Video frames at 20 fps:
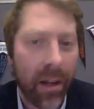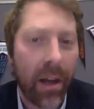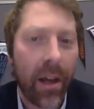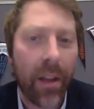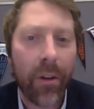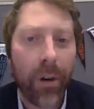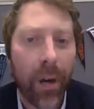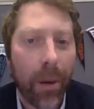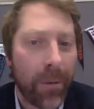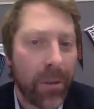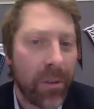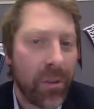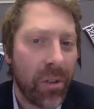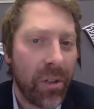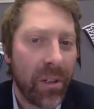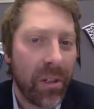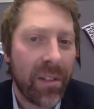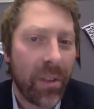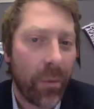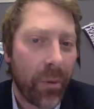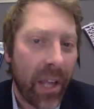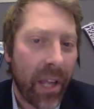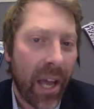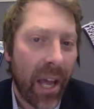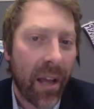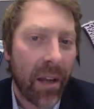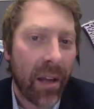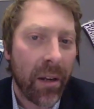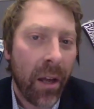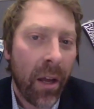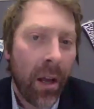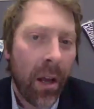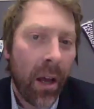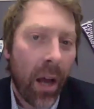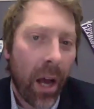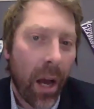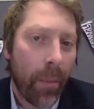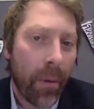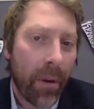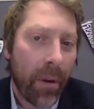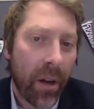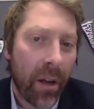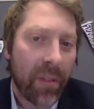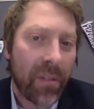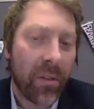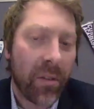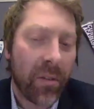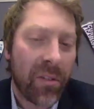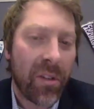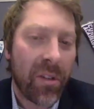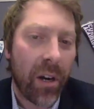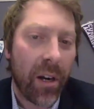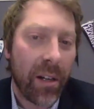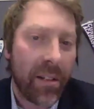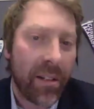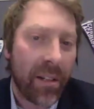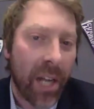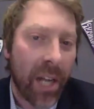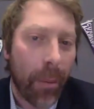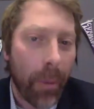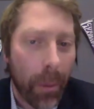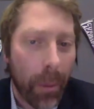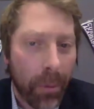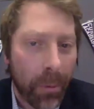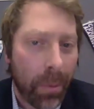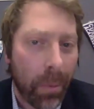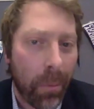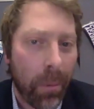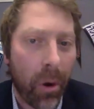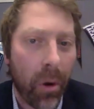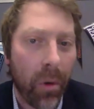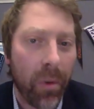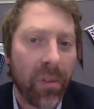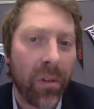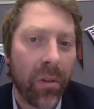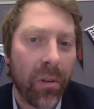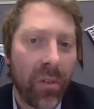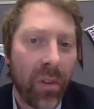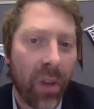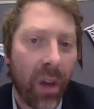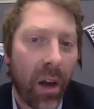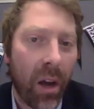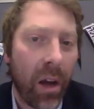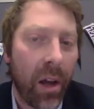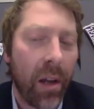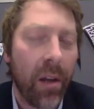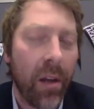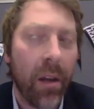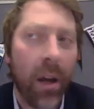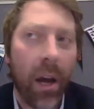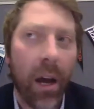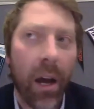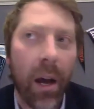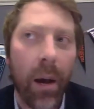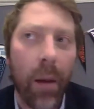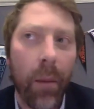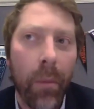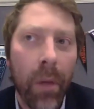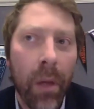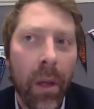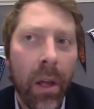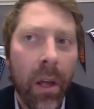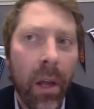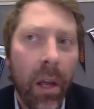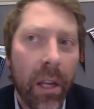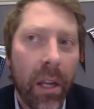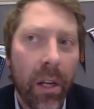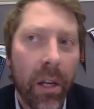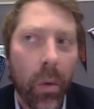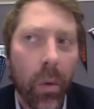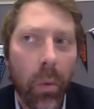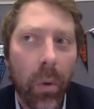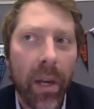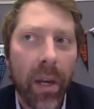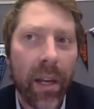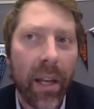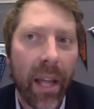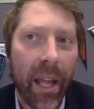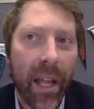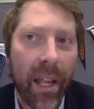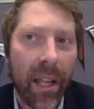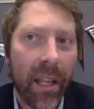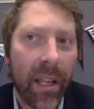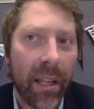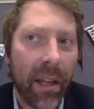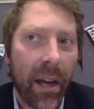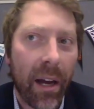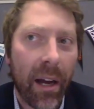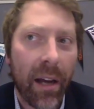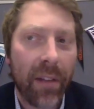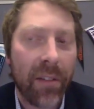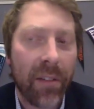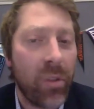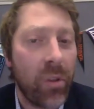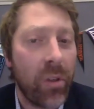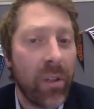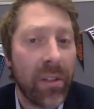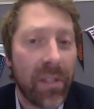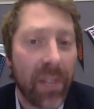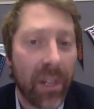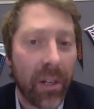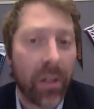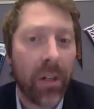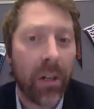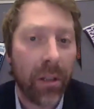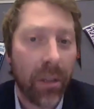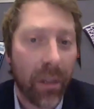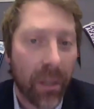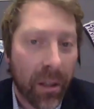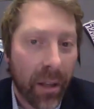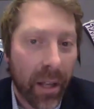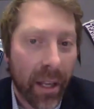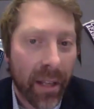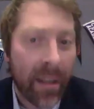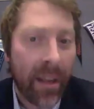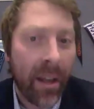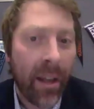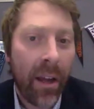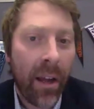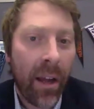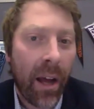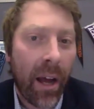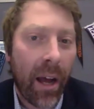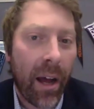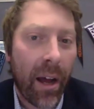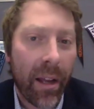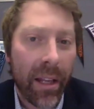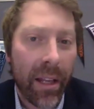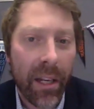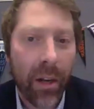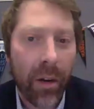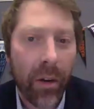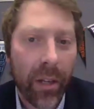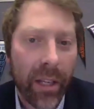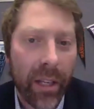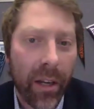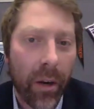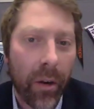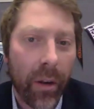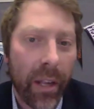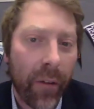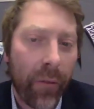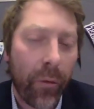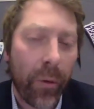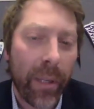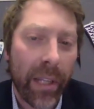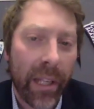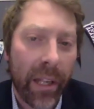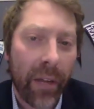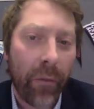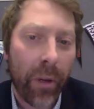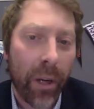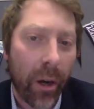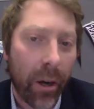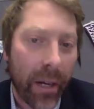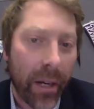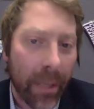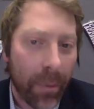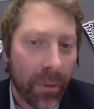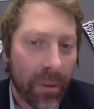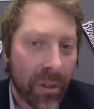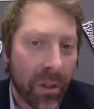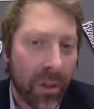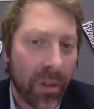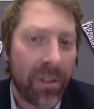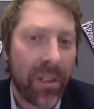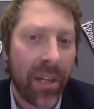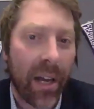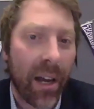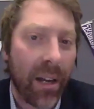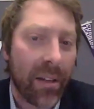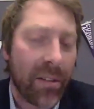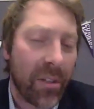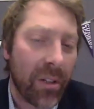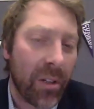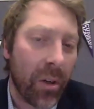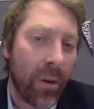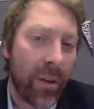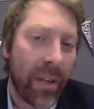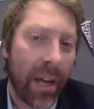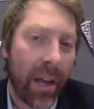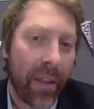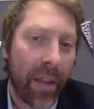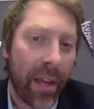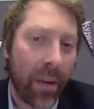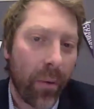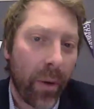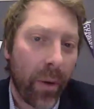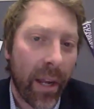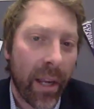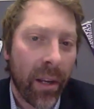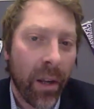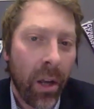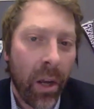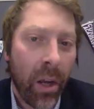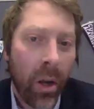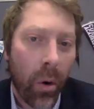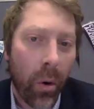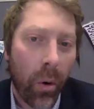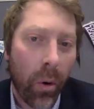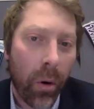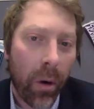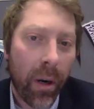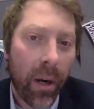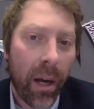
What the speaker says: opportunities that we had, but also starting to come up with proposals on what a student center could look like. If we are able to go down that way, or